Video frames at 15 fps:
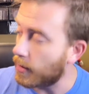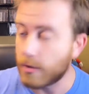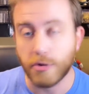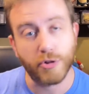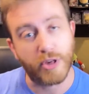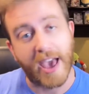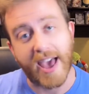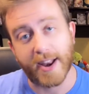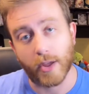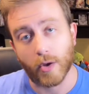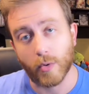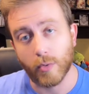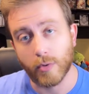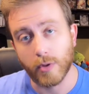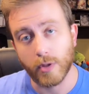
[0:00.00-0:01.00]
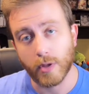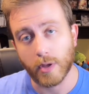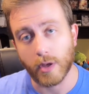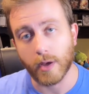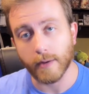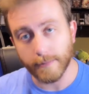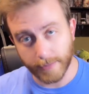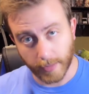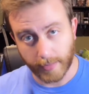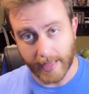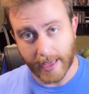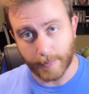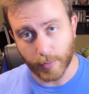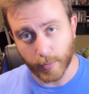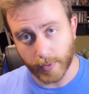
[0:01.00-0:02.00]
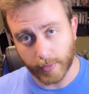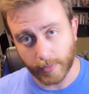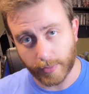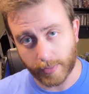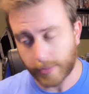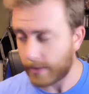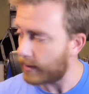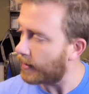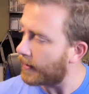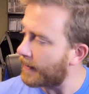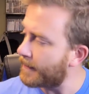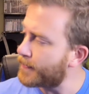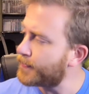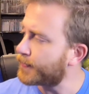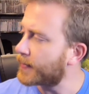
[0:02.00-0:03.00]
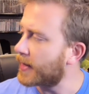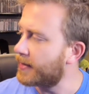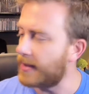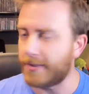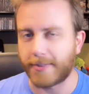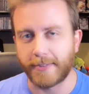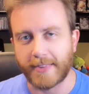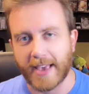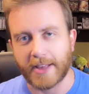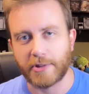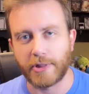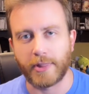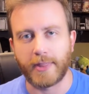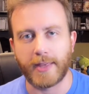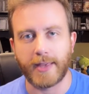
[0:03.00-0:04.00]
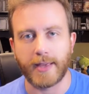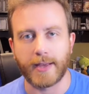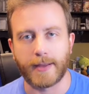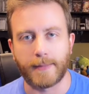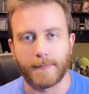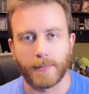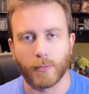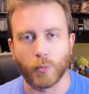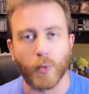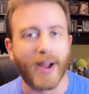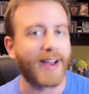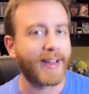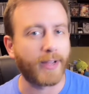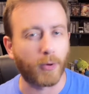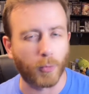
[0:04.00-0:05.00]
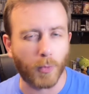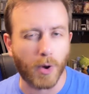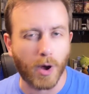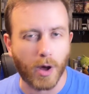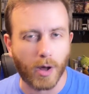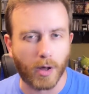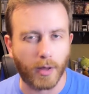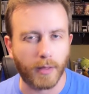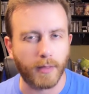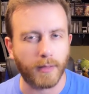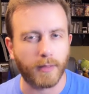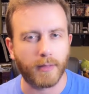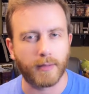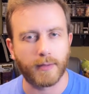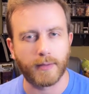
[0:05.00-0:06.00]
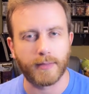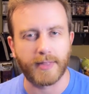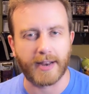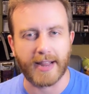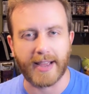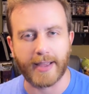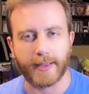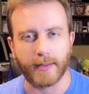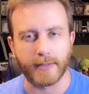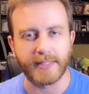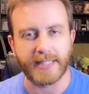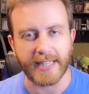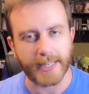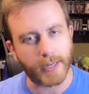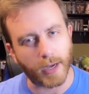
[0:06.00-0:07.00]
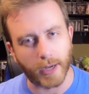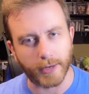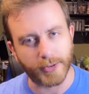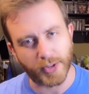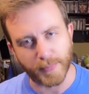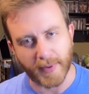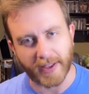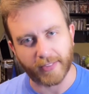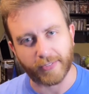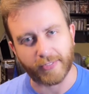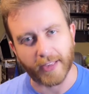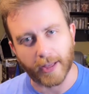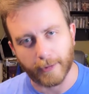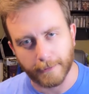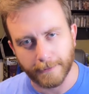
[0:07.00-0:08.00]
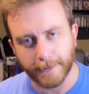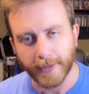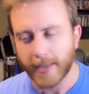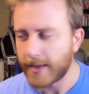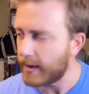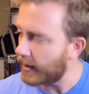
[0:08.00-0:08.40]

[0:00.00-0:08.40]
Shadow of the Labyrinth. This is actually righting a wrong that I did unto myself.